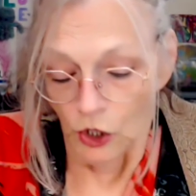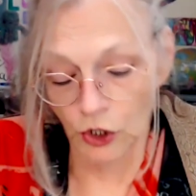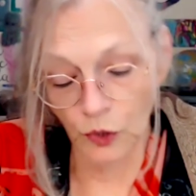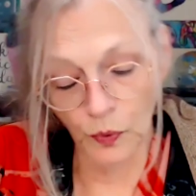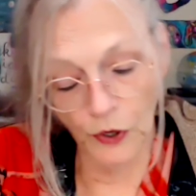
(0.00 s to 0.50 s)

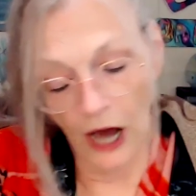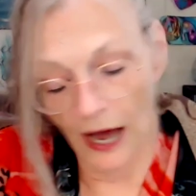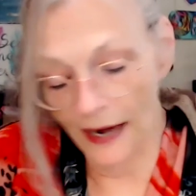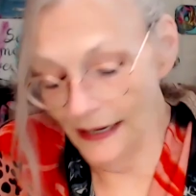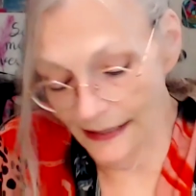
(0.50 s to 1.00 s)
You were
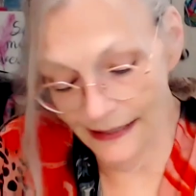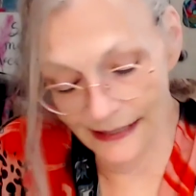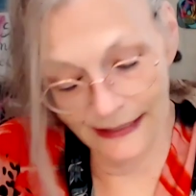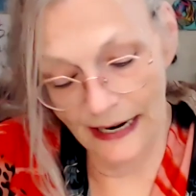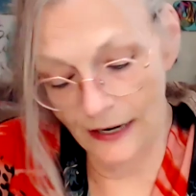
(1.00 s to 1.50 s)
not in a
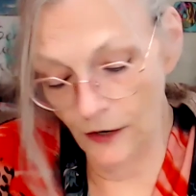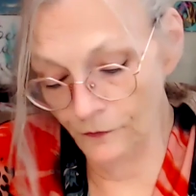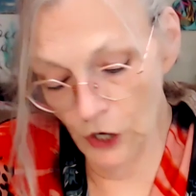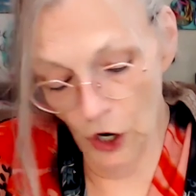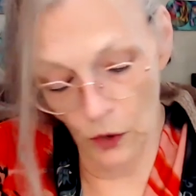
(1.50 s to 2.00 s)
state
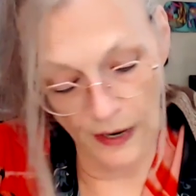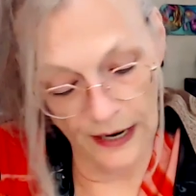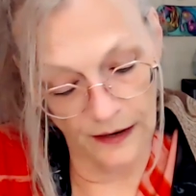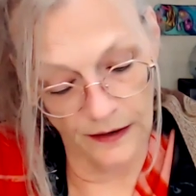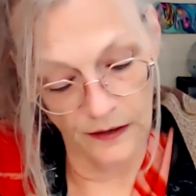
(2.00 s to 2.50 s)
of
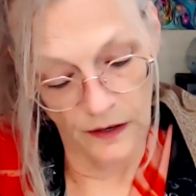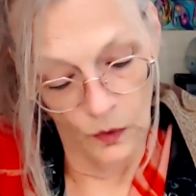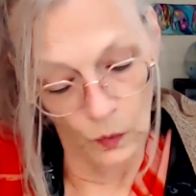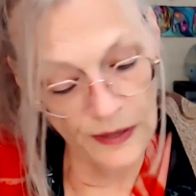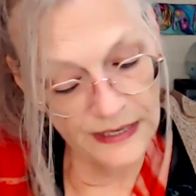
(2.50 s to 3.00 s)
knowing
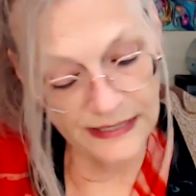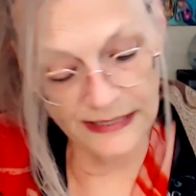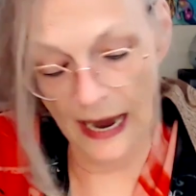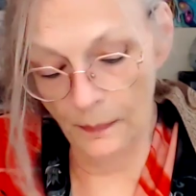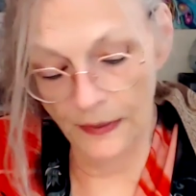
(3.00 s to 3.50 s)
when this
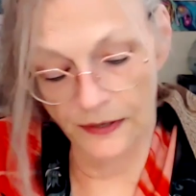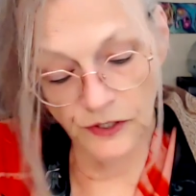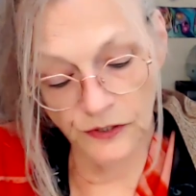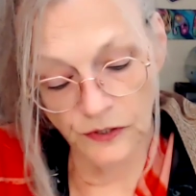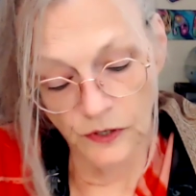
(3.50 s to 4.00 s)

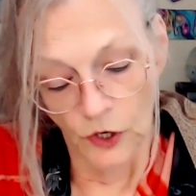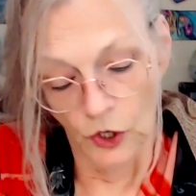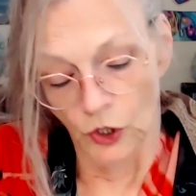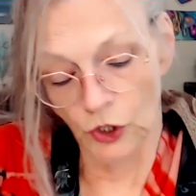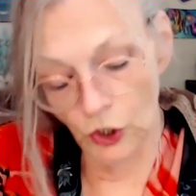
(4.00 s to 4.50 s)
happened.
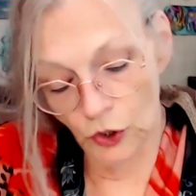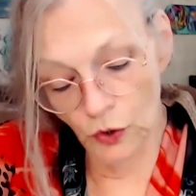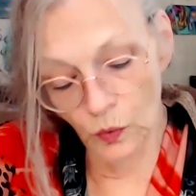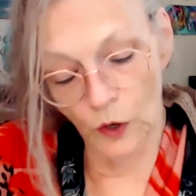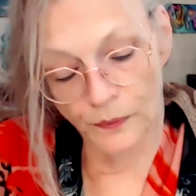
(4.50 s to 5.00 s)

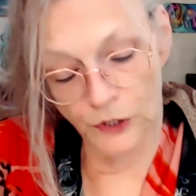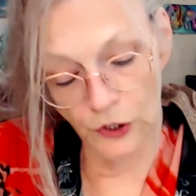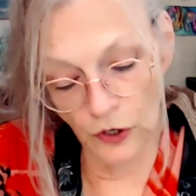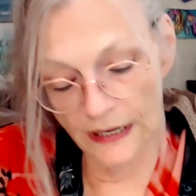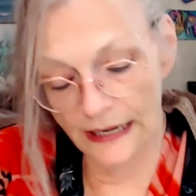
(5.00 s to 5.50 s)
You were
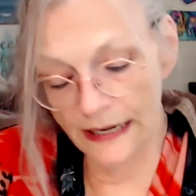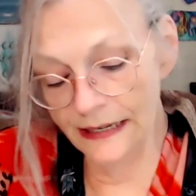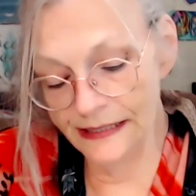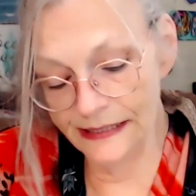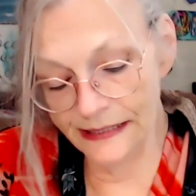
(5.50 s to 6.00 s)
purely
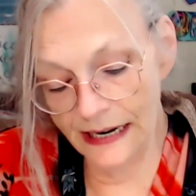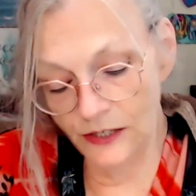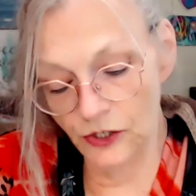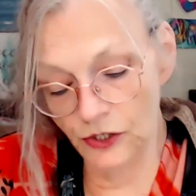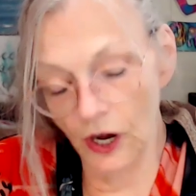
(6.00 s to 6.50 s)
in a
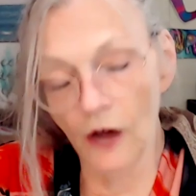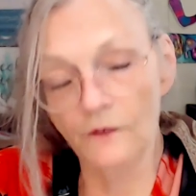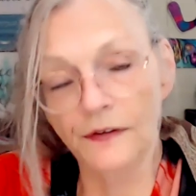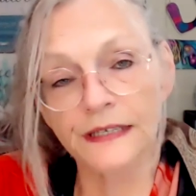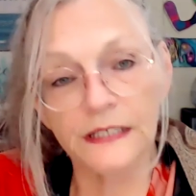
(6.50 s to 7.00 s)
state
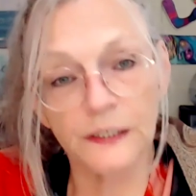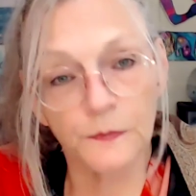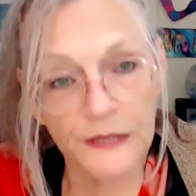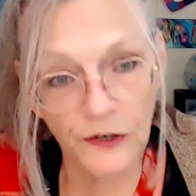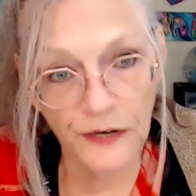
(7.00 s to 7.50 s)
of
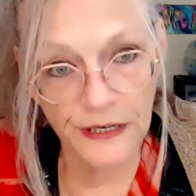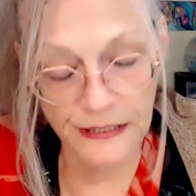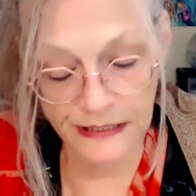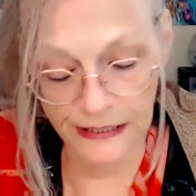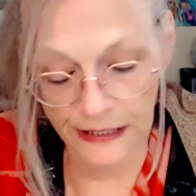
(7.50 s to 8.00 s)

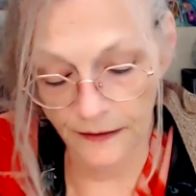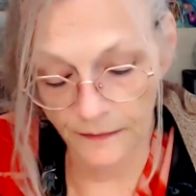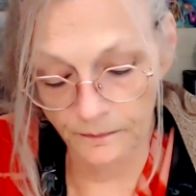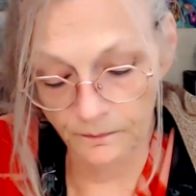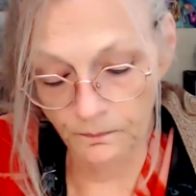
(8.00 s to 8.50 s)
experiencing.